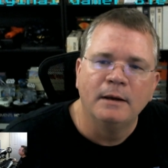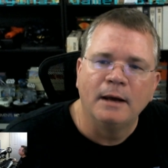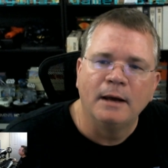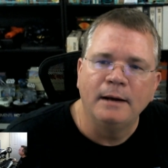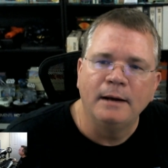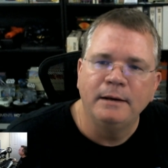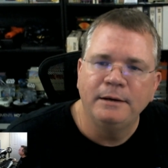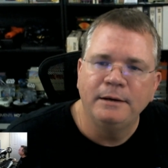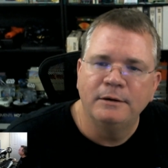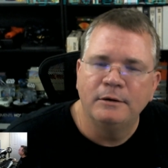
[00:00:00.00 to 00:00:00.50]

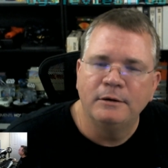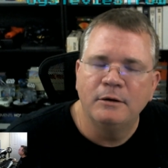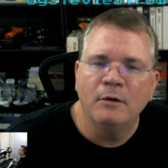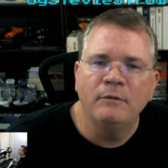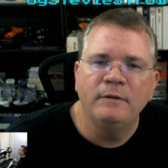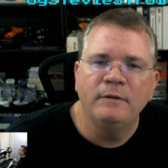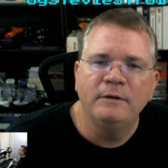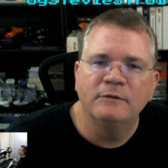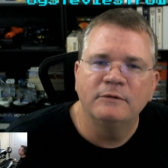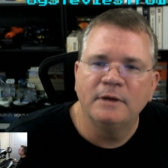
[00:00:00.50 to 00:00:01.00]
I need to know
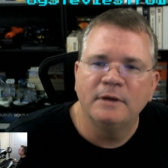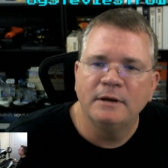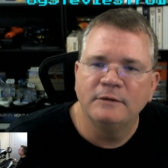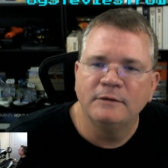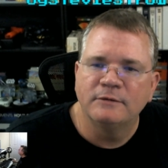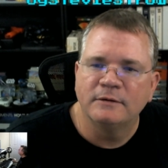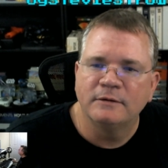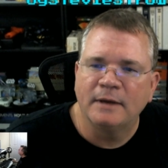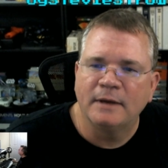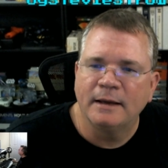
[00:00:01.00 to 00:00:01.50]
these things.
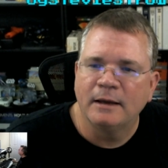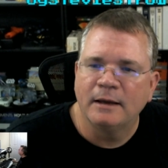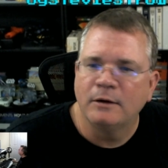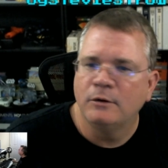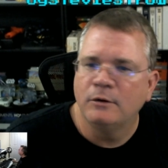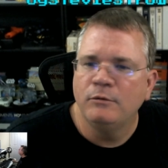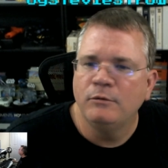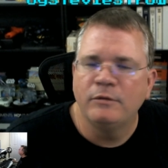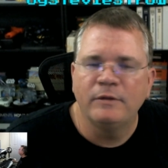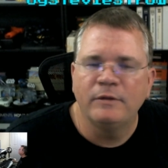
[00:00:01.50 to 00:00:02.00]
I got
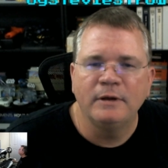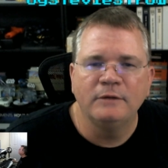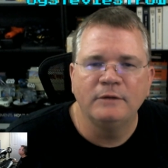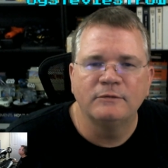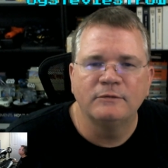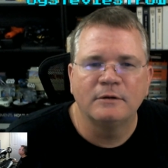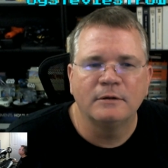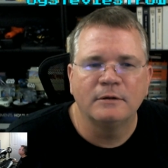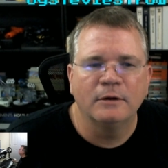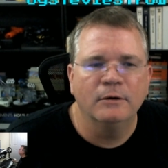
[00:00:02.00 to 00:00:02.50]
new things
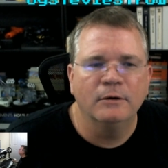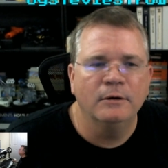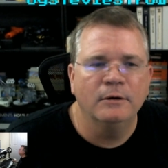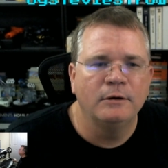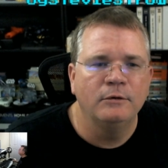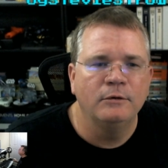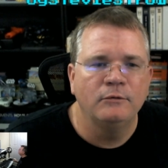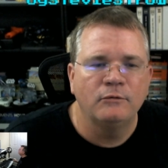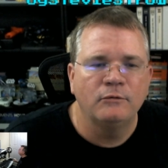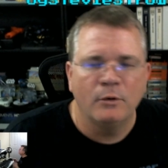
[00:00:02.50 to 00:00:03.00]
to learn and
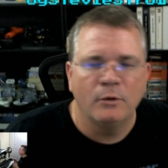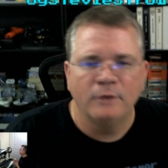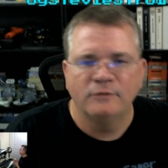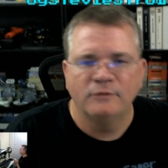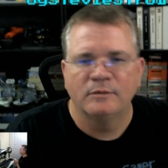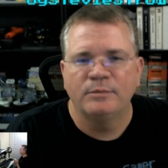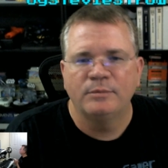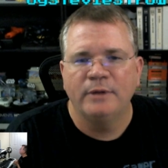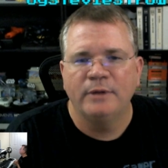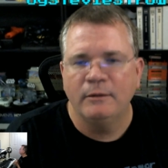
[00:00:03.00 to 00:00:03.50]
new toys
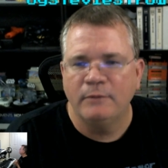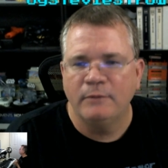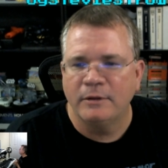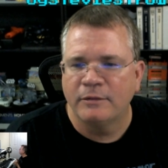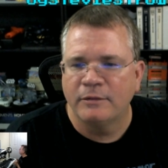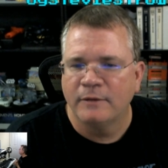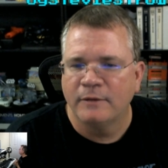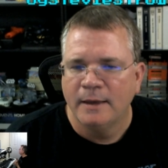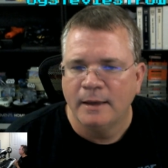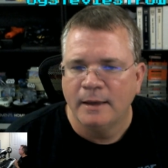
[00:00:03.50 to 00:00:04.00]
to play
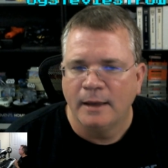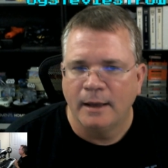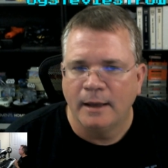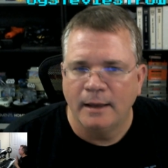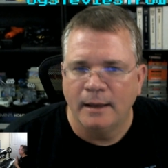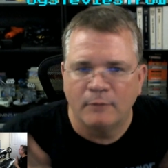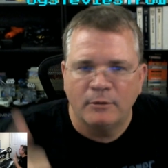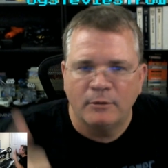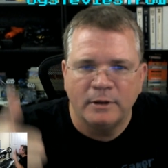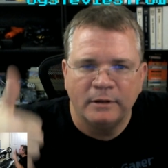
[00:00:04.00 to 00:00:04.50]
with,
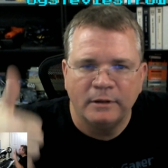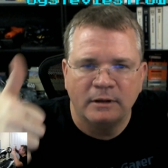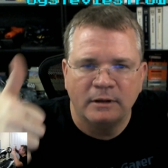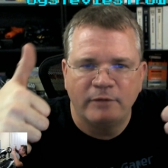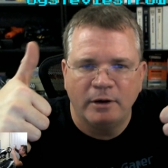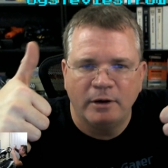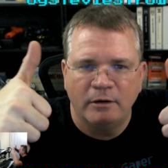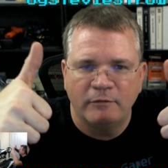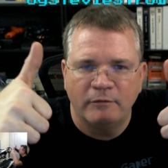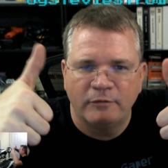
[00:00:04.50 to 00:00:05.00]
and I really love
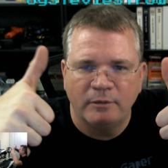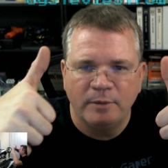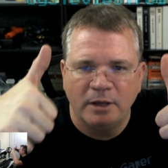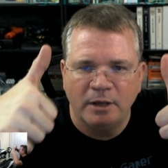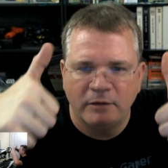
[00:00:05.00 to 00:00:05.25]
hearing from you.